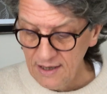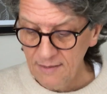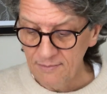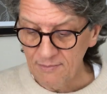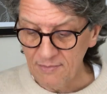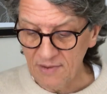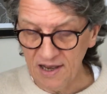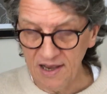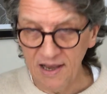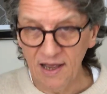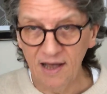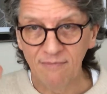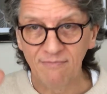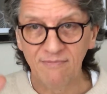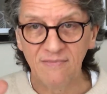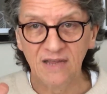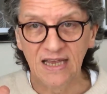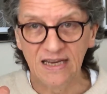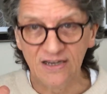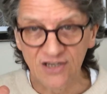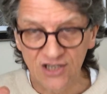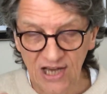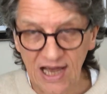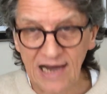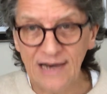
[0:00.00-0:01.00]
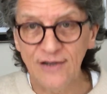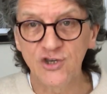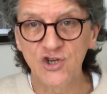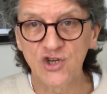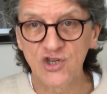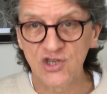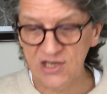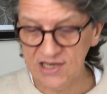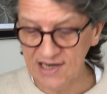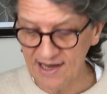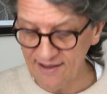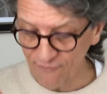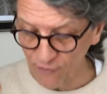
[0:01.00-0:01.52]
My
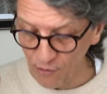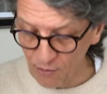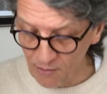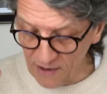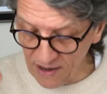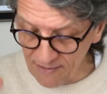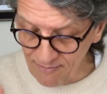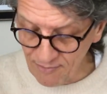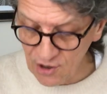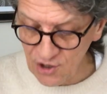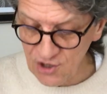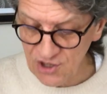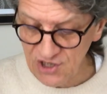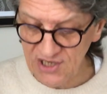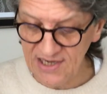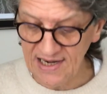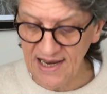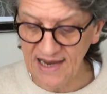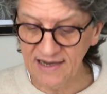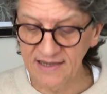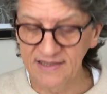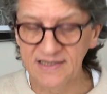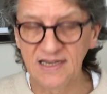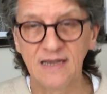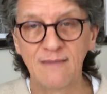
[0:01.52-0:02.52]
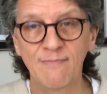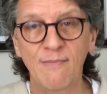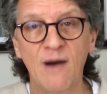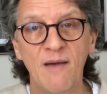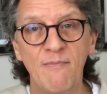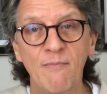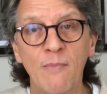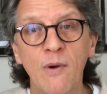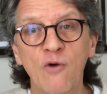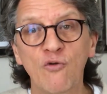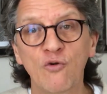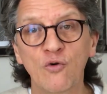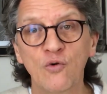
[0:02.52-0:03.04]
intelligence level, my personality, my
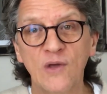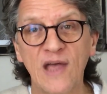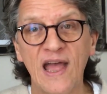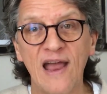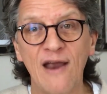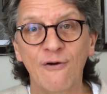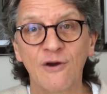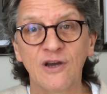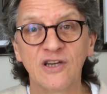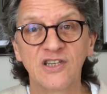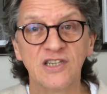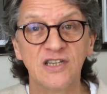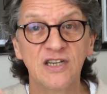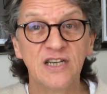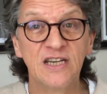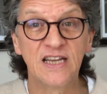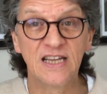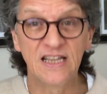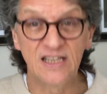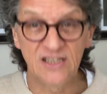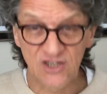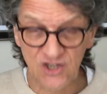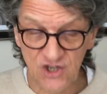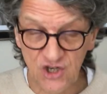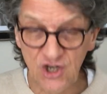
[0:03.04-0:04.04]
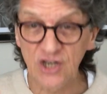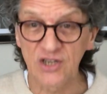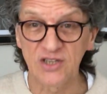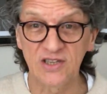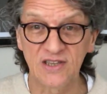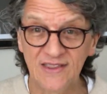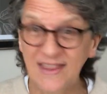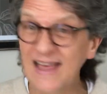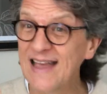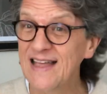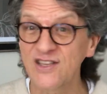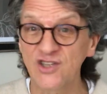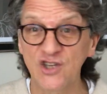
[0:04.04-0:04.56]
moral character is
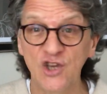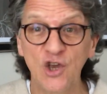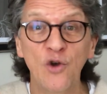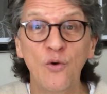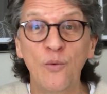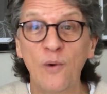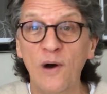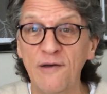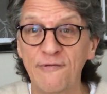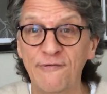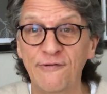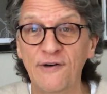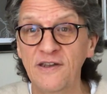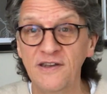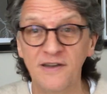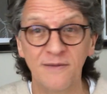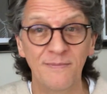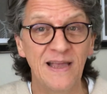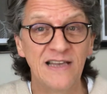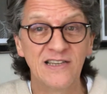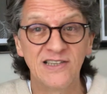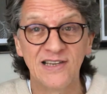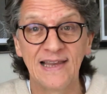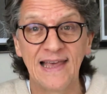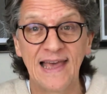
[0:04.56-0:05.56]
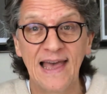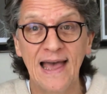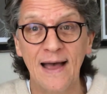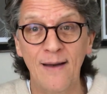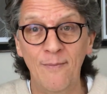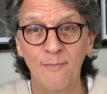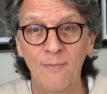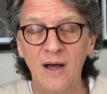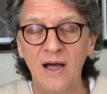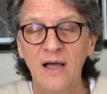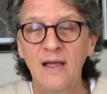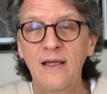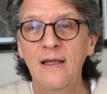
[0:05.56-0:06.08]
just, that's who I fundamentally
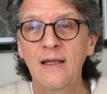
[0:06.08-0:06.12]
am.